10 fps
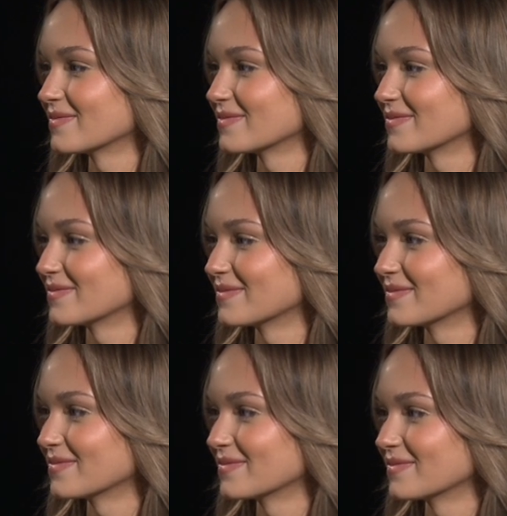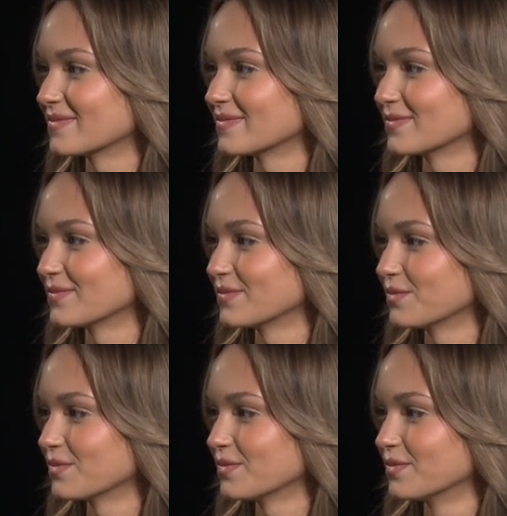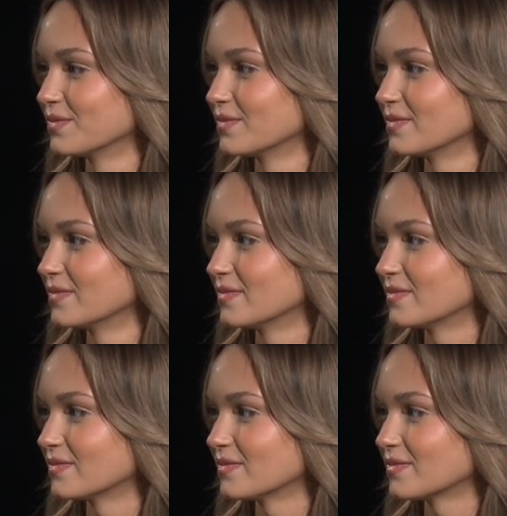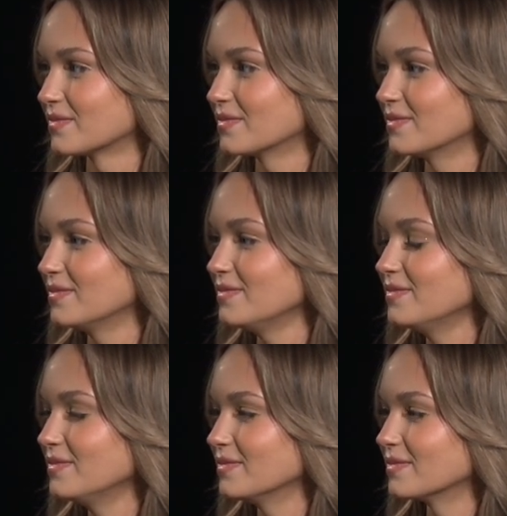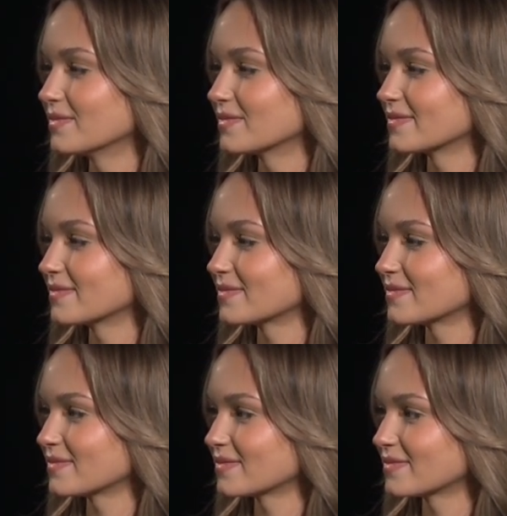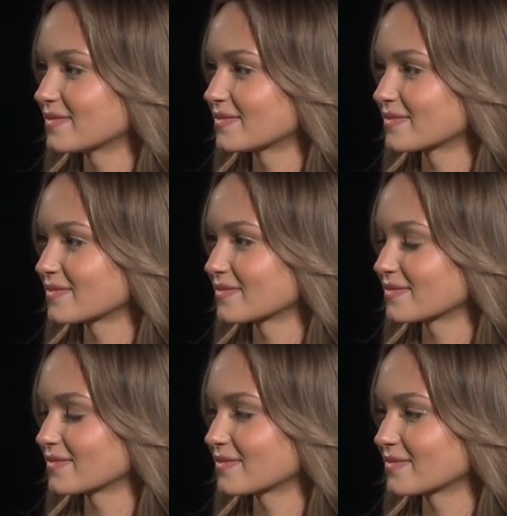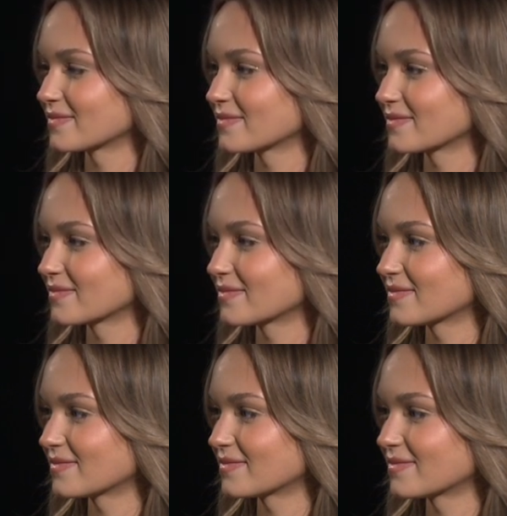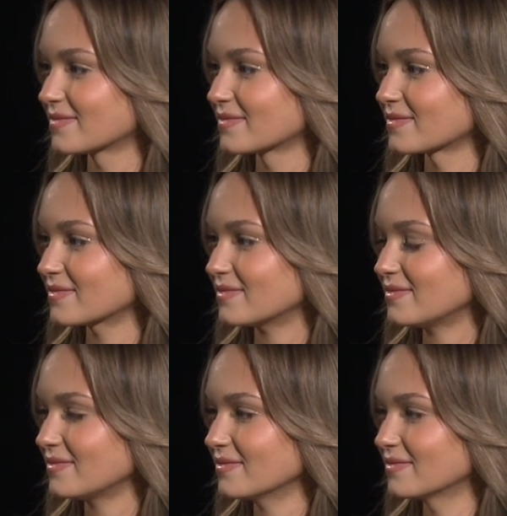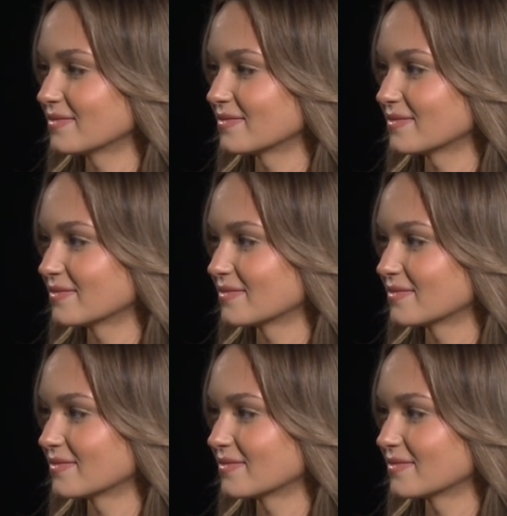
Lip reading: (silent)